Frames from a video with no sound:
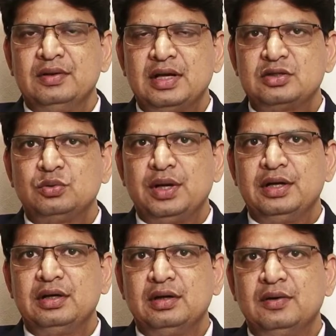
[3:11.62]
That's
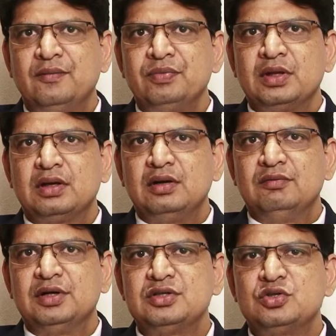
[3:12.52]
quite
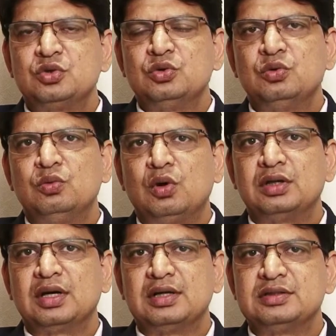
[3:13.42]
converse to
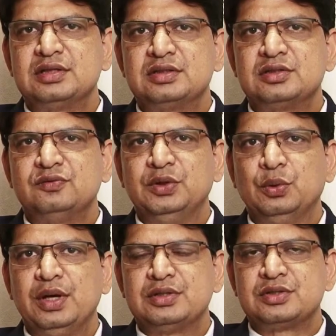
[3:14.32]
what the consensus
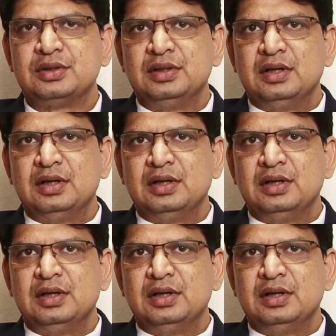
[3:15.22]
view is.